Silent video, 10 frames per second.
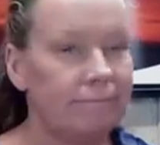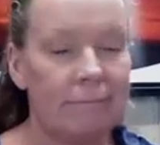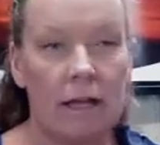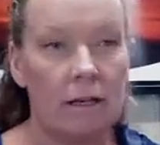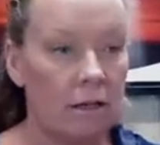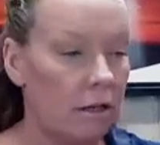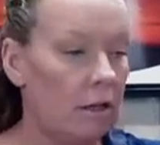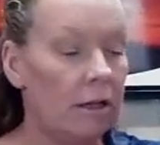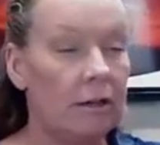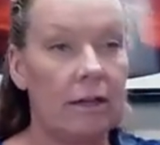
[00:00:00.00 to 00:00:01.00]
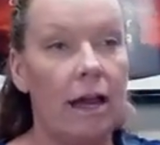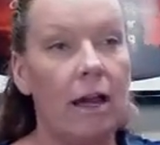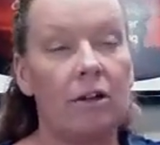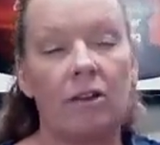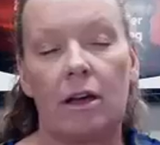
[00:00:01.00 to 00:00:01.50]
And in the
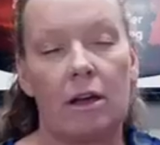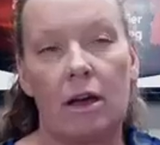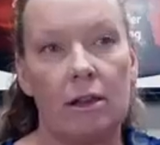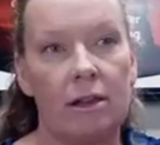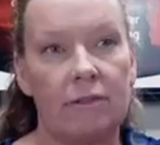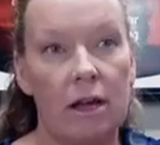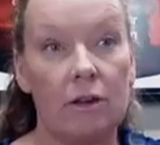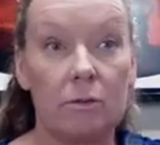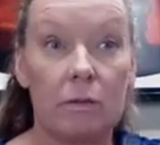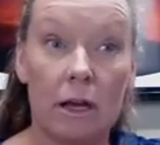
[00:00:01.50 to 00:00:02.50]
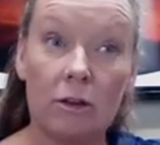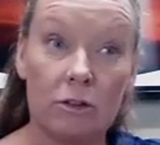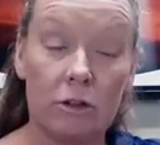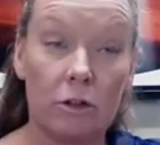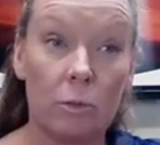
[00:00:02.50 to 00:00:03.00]
carrots, God love carrots. Carrots
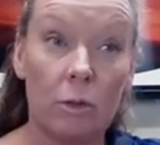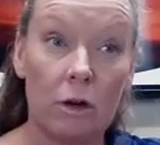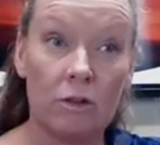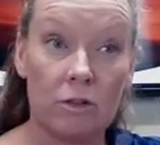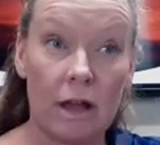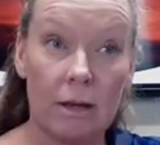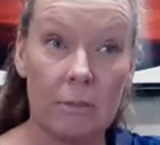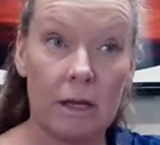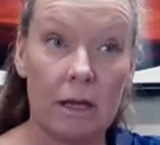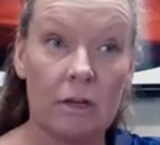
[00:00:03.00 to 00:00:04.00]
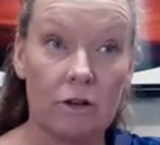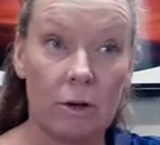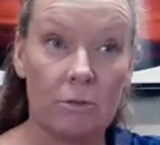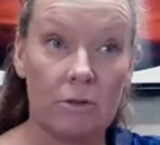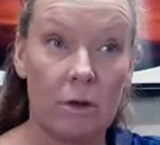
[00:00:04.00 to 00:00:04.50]
are your worst enemy in
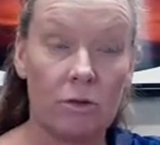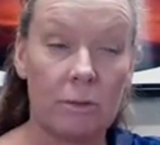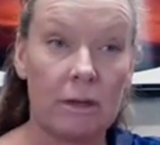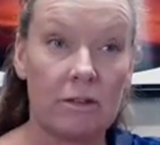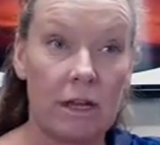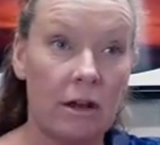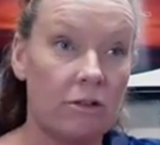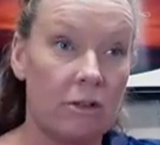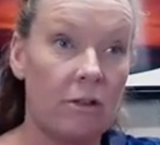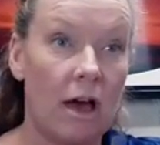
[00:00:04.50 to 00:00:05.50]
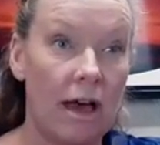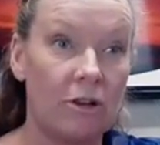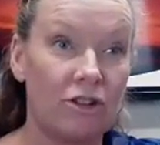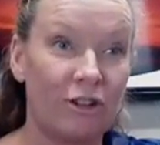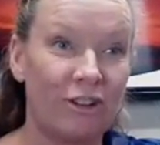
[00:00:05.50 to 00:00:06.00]
terms of those, because carrots have the
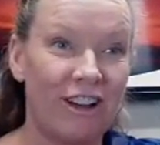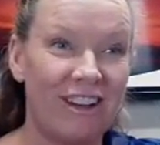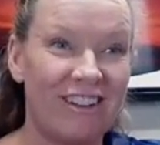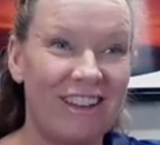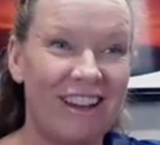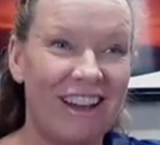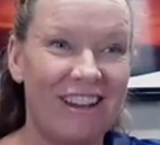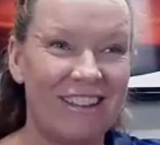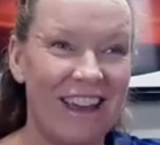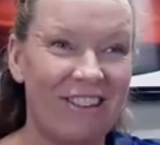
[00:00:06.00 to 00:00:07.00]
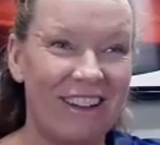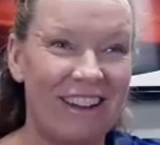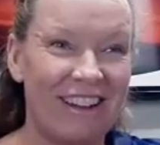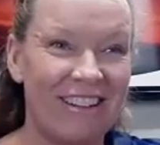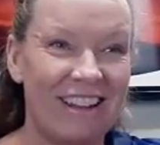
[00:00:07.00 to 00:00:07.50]
highest sugar content and the highest calorie
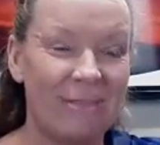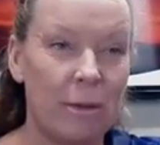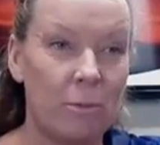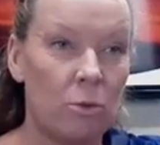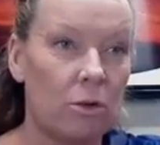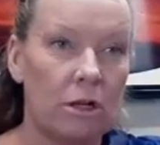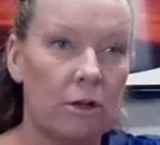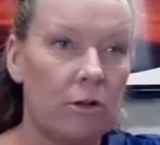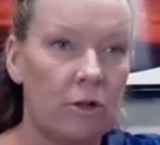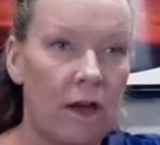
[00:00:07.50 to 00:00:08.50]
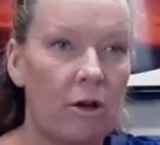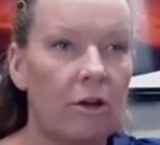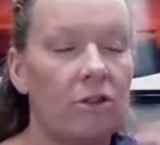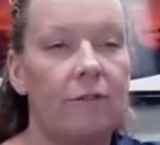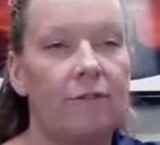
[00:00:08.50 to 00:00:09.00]
content, and people will clear those out
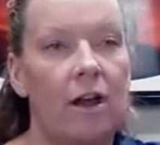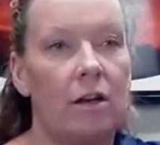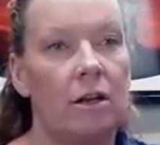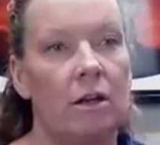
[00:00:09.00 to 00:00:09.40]
because they're fun.